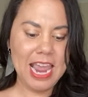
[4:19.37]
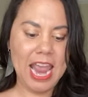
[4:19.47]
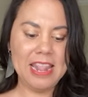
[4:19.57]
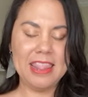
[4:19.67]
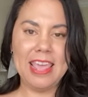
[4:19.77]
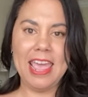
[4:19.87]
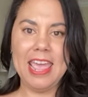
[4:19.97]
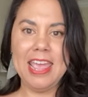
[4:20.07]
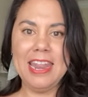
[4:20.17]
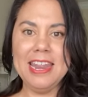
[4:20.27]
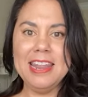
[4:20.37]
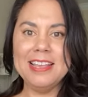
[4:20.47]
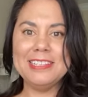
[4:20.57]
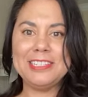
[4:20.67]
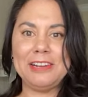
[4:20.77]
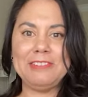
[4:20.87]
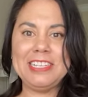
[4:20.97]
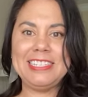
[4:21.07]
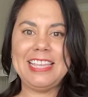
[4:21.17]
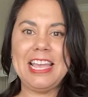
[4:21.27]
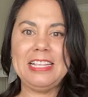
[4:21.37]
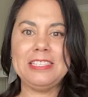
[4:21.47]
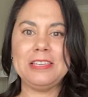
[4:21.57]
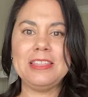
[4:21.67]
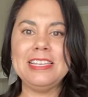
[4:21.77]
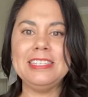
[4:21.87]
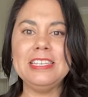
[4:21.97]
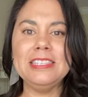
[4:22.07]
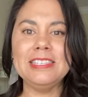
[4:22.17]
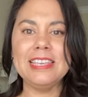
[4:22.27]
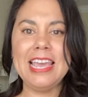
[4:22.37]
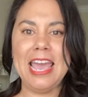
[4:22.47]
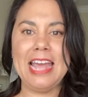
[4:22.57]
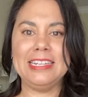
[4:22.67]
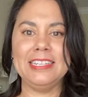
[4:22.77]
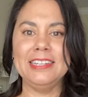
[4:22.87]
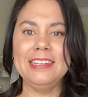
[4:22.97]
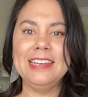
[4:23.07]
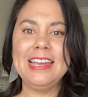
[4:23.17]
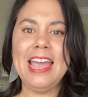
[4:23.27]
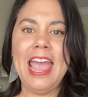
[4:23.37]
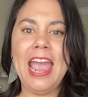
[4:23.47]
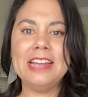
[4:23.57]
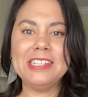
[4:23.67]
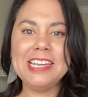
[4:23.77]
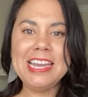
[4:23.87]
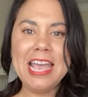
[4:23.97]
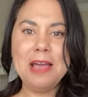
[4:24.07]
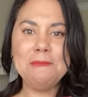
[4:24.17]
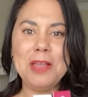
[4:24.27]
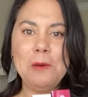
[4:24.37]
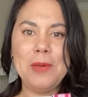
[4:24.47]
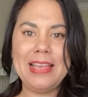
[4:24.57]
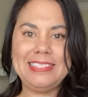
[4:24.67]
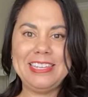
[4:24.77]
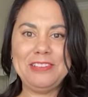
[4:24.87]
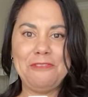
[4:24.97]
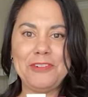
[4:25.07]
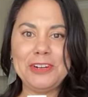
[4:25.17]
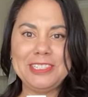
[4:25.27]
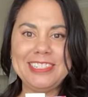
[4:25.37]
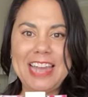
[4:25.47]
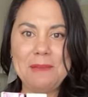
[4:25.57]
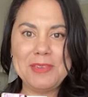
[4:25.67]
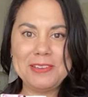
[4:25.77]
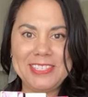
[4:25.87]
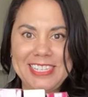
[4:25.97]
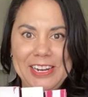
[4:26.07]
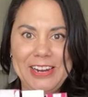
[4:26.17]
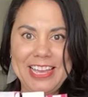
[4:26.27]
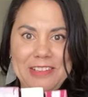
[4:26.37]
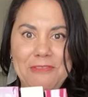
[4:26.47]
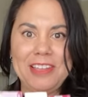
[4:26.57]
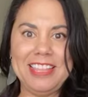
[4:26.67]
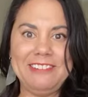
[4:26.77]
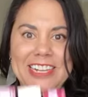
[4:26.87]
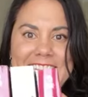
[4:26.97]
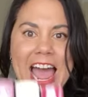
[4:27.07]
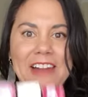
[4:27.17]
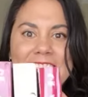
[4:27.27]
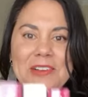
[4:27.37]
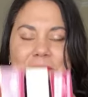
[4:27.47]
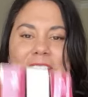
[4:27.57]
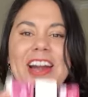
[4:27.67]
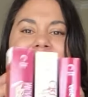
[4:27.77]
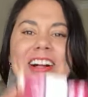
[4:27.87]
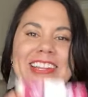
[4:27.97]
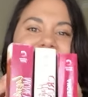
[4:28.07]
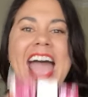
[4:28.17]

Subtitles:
And then Serving Sin. So this is it. Angelina M. Lopez's first debut series, Filthy Rich, out in the world.